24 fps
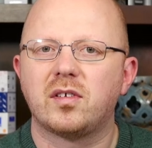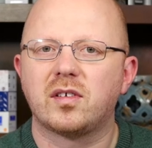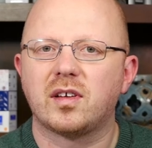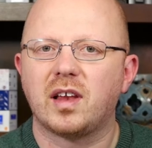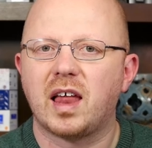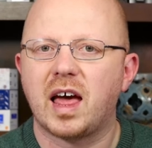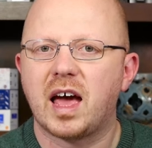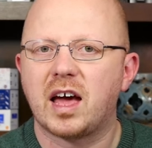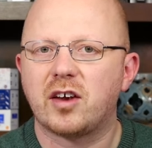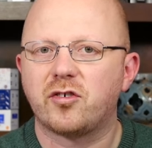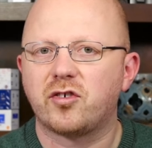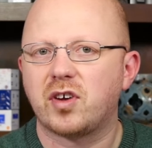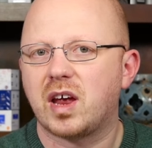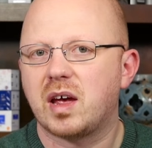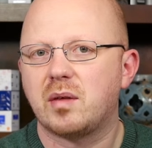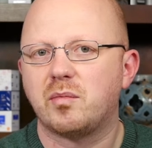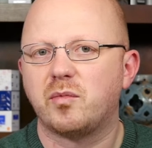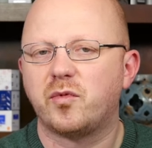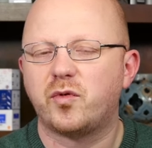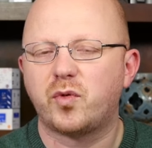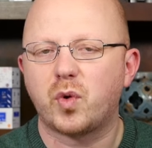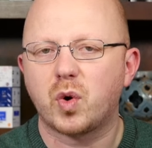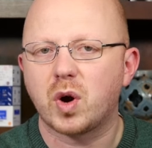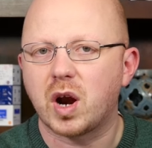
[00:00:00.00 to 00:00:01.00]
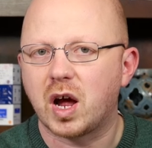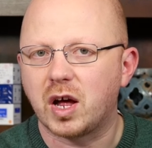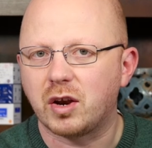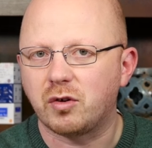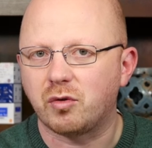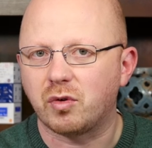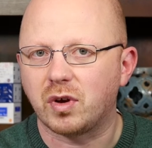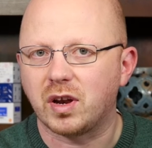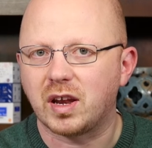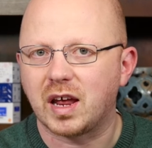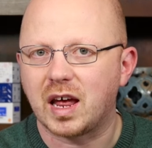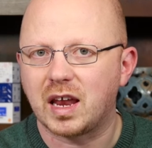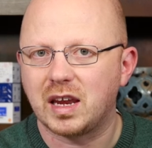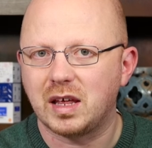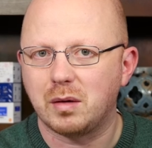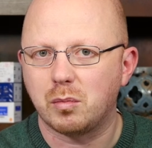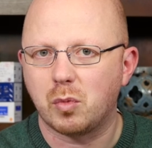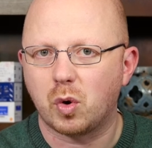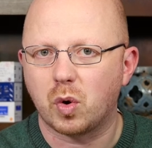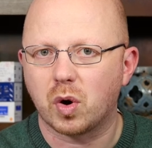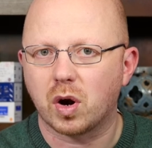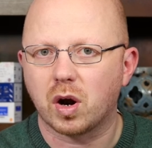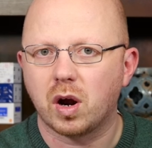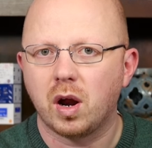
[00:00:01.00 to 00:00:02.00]
slash M400
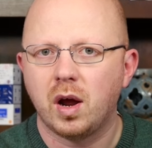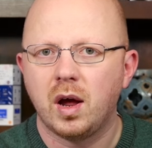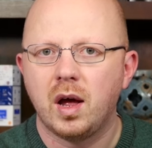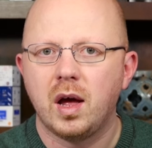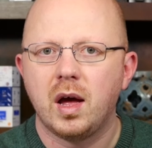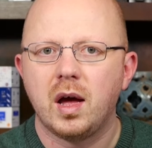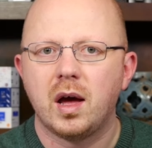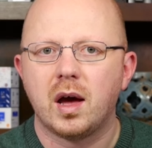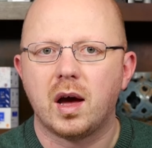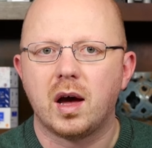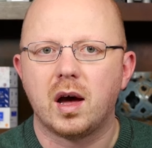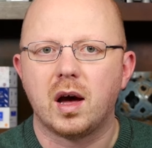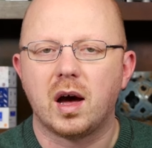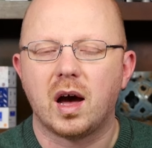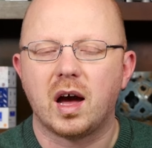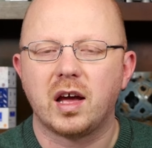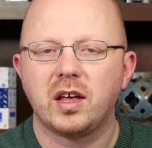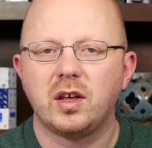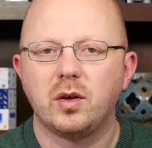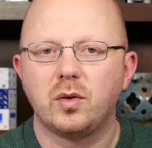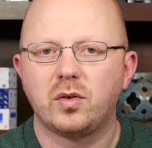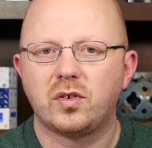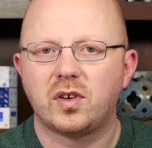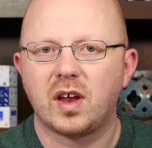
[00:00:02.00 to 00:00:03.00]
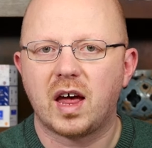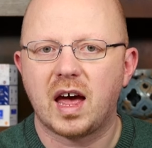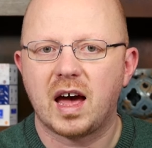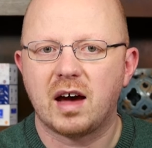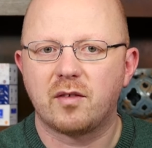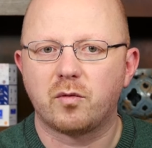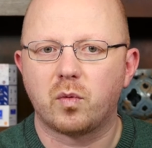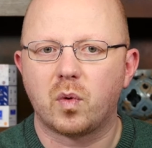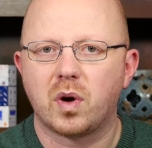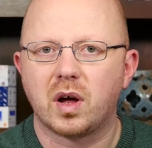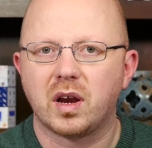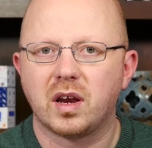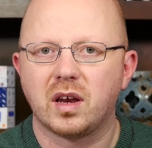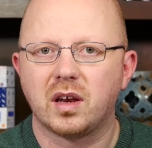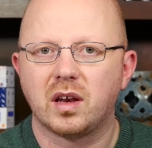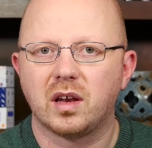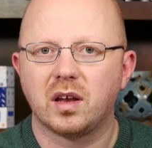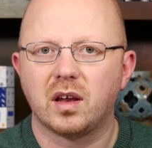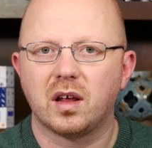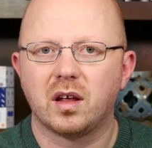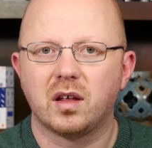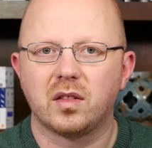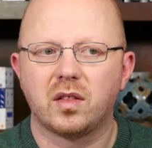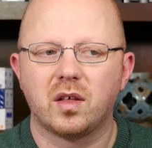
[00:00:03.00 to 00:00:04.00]
anymore. Uh, I used to have one,
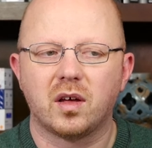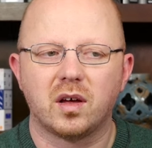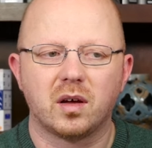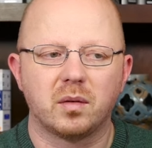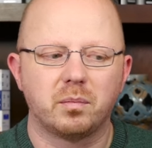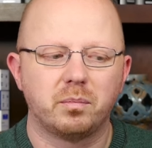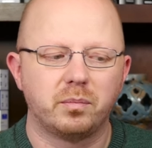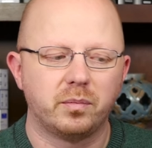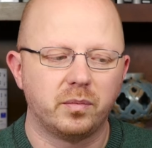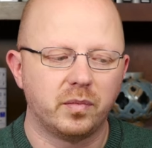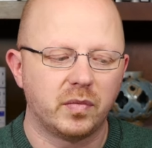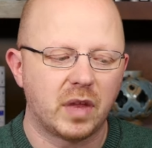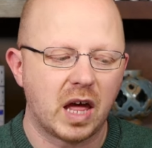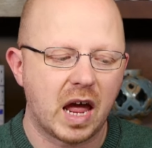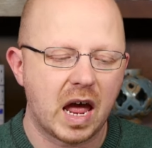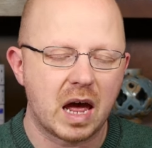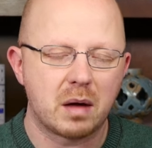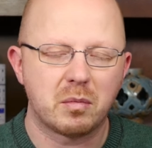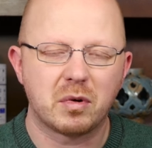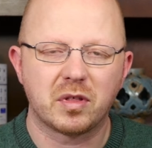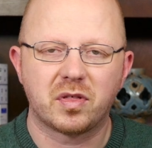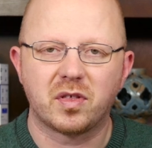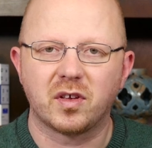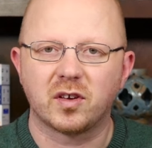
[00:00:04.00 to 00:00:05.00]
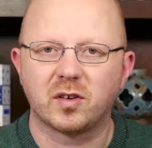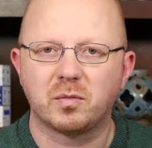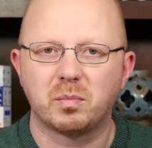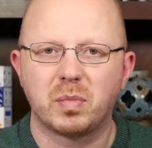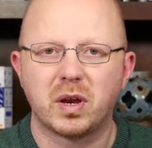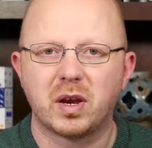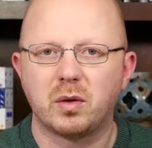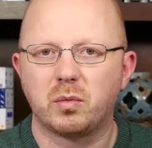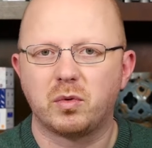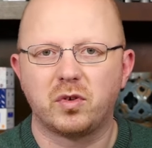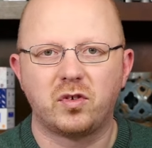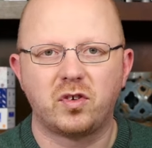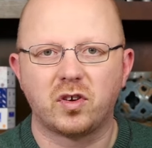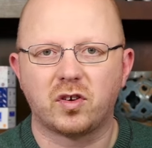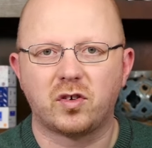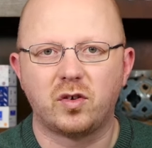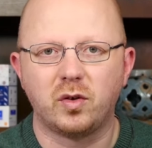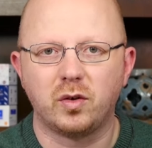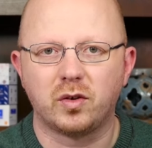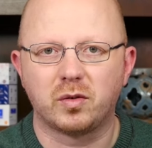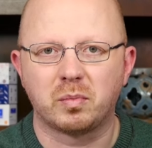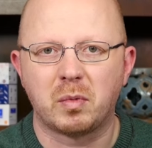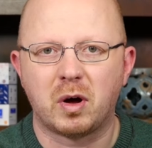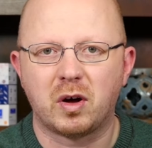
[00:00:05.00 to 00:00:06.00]
uh, the the Amethyst, but it was just
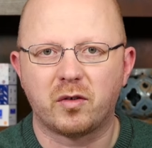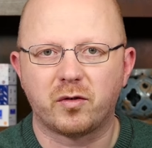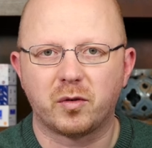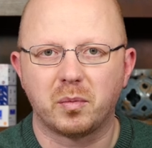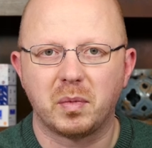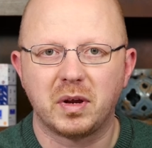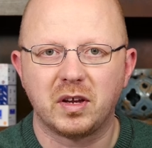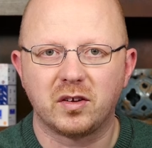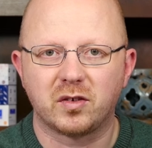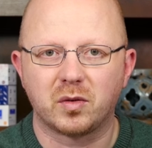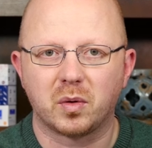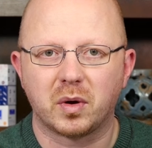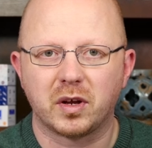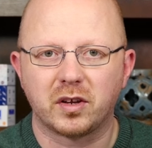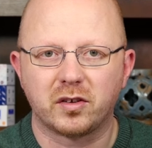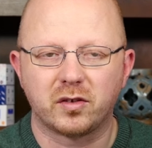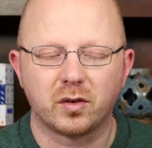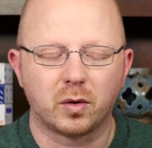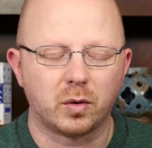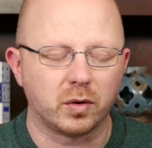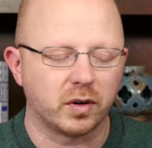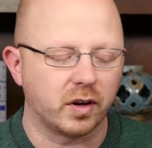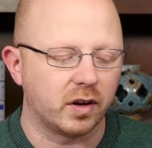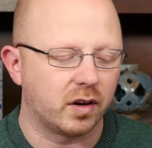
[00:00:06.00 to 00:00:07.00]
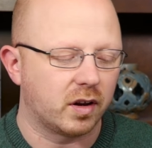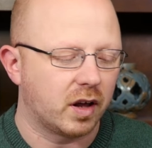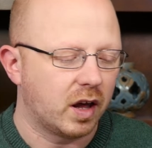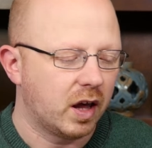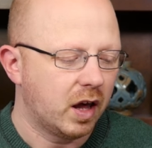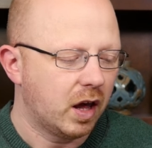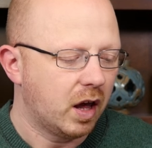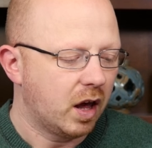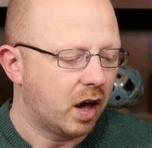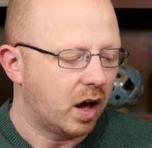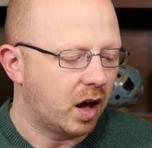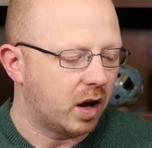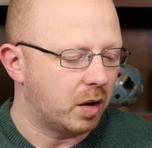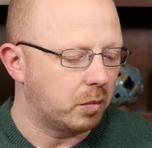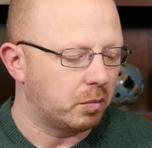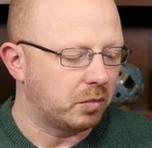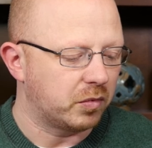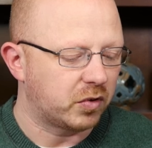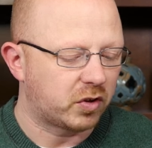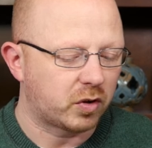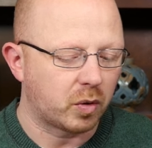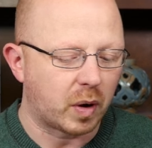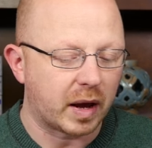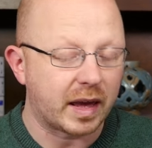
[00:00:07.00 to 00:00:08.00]
too small for me, so I sold it.
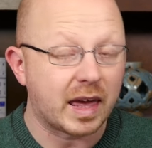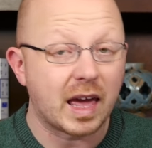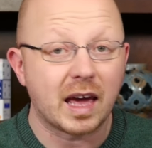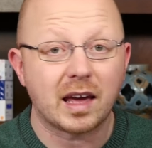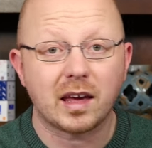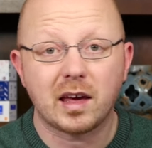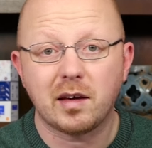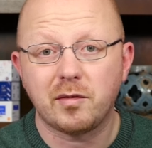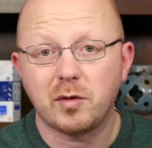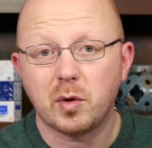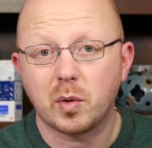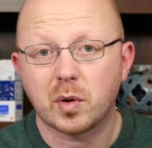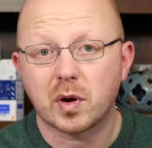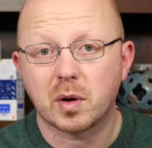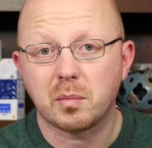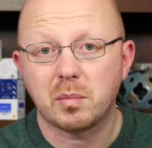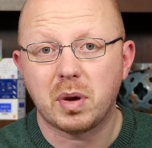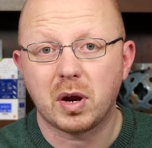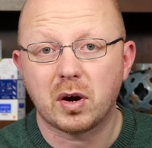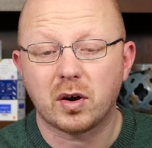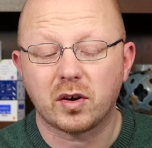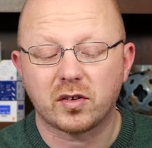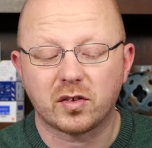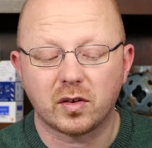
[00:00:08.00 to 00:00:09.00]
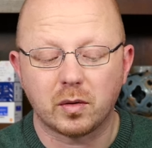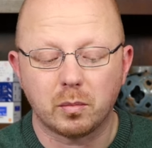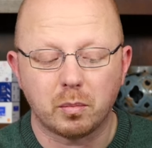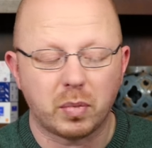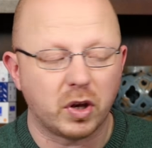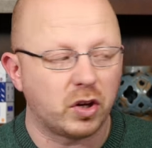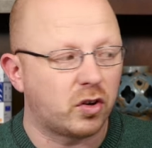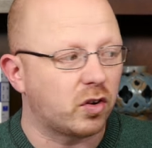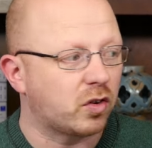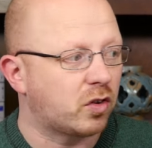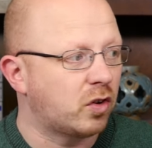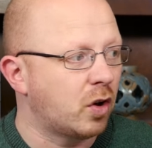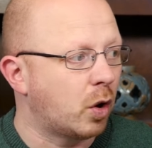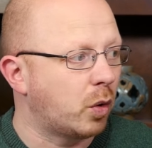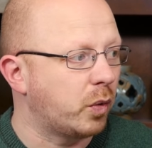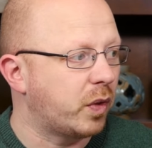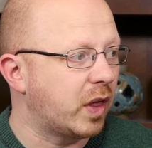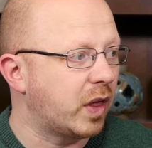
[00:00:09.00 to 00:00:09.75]
Um, so I can't give you a comparison, but just know